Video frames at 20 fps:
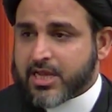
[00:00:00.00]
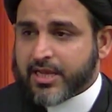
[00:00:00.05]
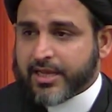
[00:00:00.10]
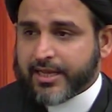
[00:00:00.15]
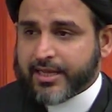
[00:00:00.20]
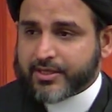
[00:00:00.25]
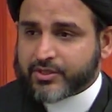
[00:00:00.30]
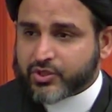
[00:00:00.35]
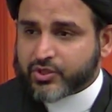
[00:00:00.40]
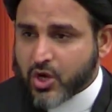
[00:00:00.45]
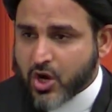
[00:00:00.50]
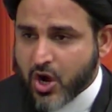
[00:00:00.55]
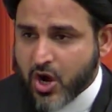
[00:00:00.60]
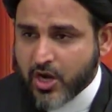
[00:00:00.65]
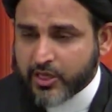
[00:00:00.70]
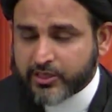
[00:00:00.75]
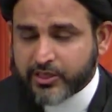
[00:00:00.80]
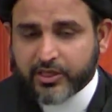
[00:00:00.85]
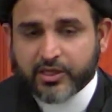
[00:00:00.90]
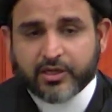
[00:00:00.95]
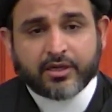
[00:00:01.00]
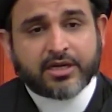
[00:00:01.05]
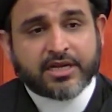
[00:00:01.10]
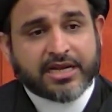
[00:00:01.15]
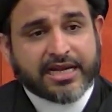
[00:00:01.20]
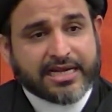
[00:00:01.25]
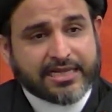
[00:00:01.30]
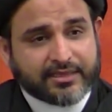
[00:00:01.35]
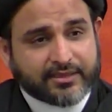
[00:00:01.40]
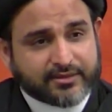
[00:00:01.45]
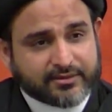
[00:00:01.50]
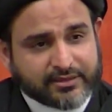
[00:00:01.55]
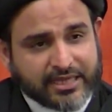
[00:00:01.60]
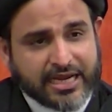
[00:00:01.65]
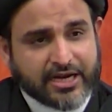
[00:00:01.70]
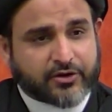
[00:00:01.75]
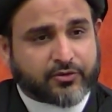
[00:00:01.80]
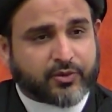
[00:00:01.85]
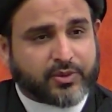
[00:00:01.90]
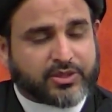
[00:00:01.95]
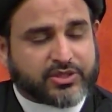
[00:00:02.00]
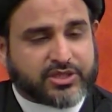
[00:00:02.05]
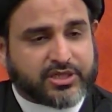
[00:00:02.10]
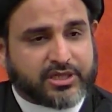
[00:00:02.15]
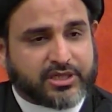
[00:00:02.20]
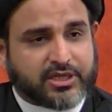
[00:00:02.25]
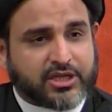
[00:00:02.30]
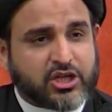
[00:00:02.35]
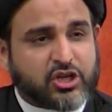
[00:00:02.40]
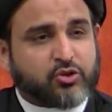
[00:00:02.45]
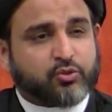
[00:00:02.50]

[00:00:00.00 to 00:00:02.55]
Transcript: his honor, integrity.